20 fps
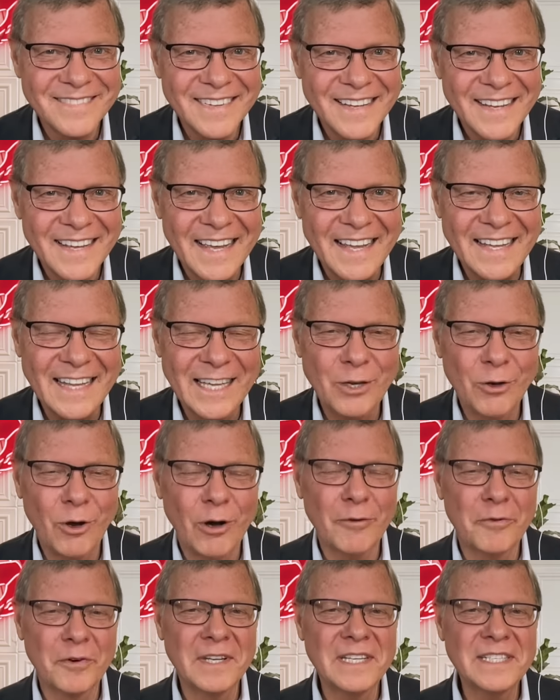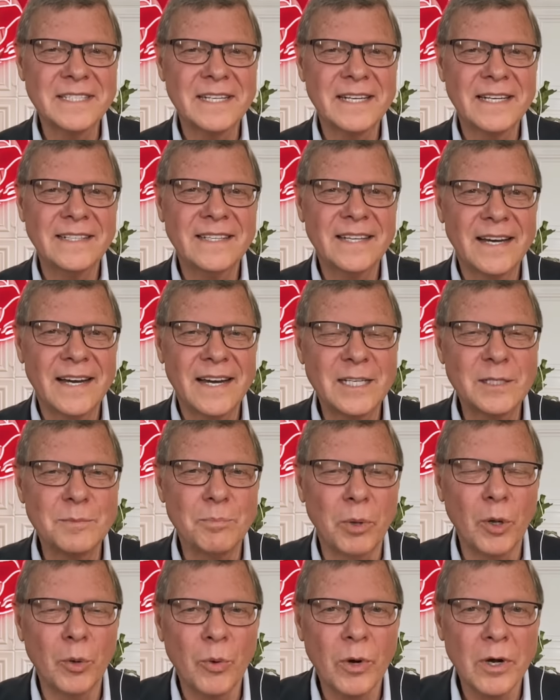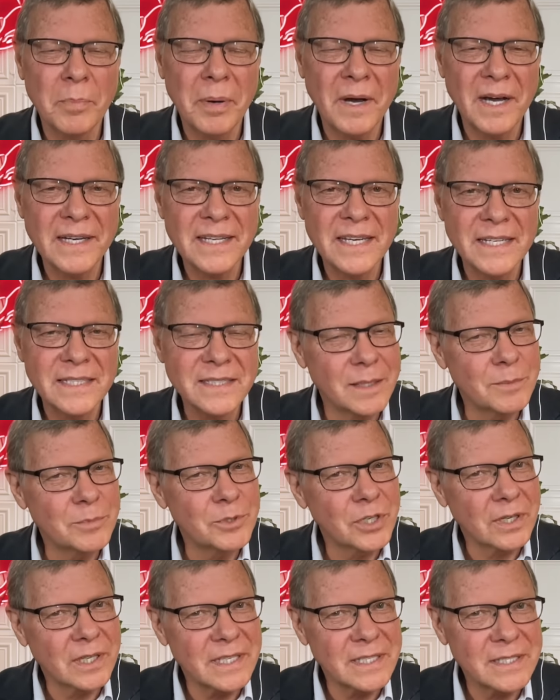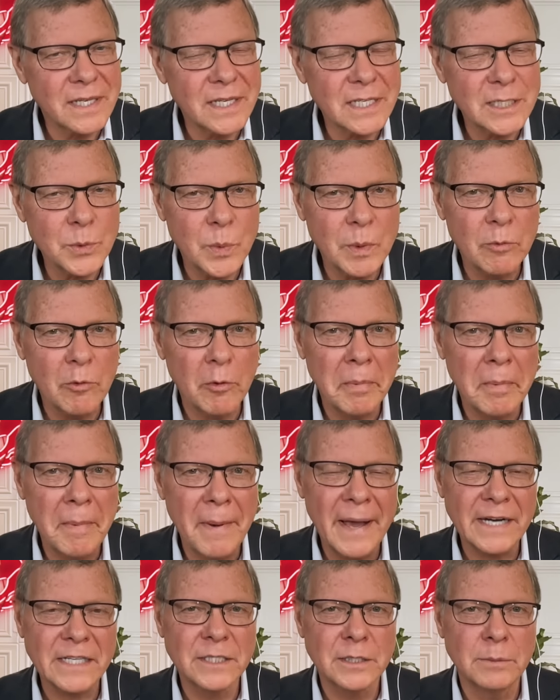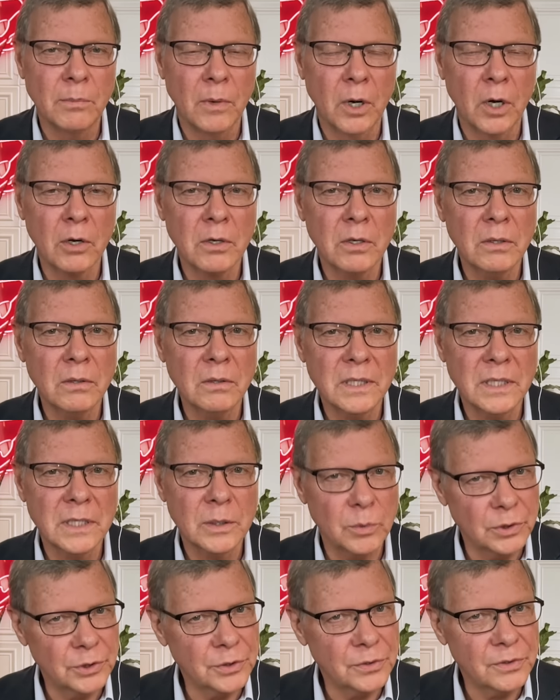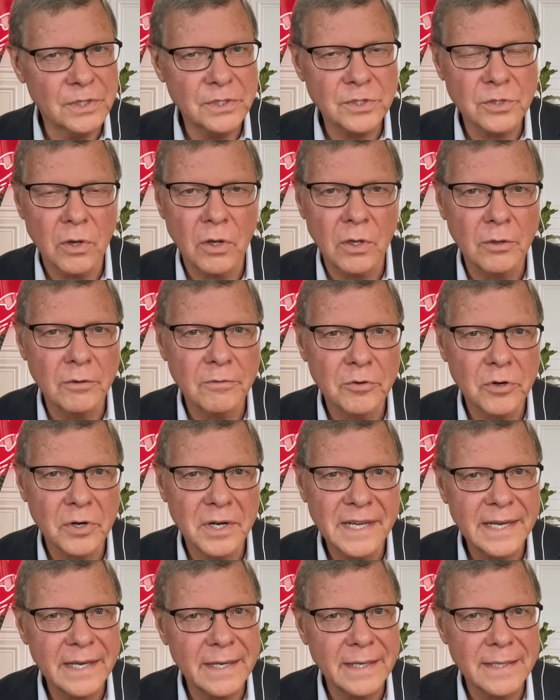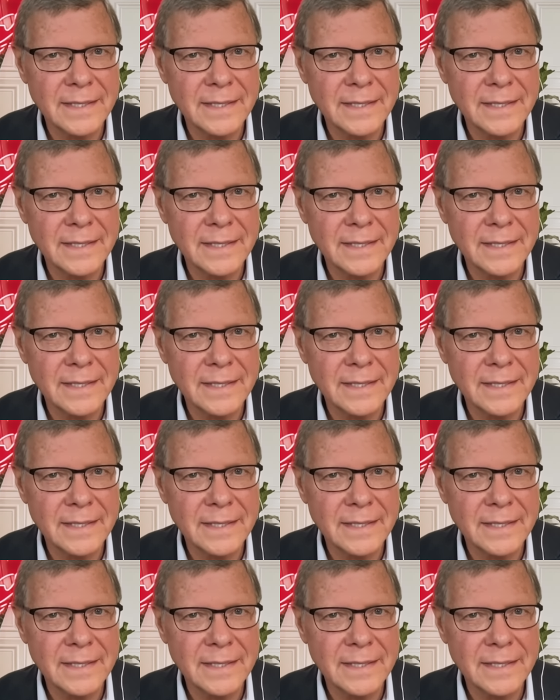And thank you all for listening to today's Bulwark podcast. I'm Charlie Sykes. We will be back tomorrow and we'll do this all over again.